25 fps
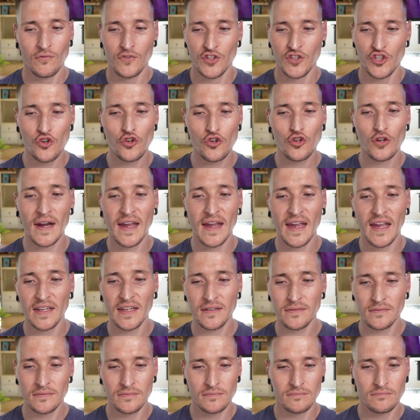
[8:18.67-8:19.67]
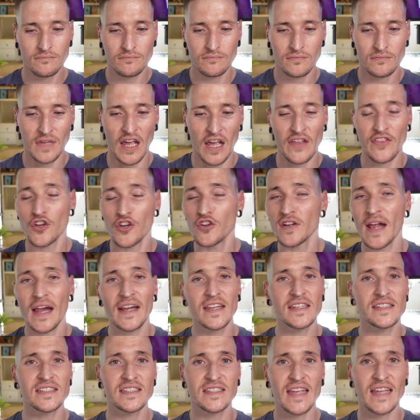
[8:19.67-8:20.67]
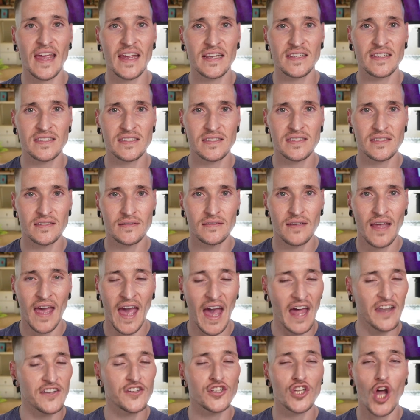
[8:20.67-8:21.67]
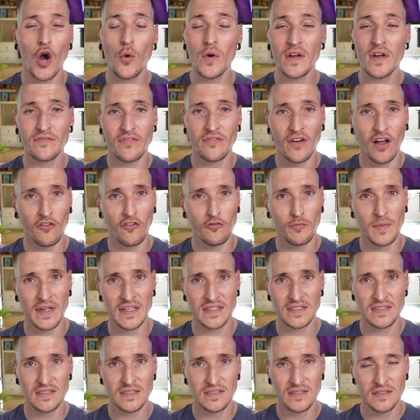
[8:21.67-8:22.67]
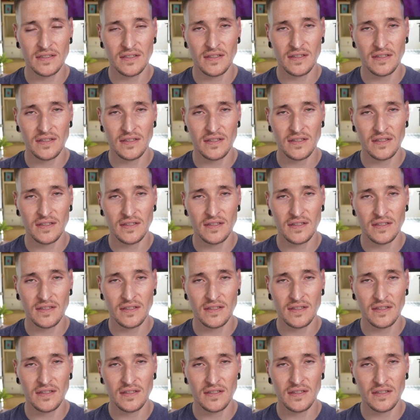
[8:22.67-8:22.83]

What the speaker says: Ukraine and the United States had no involvement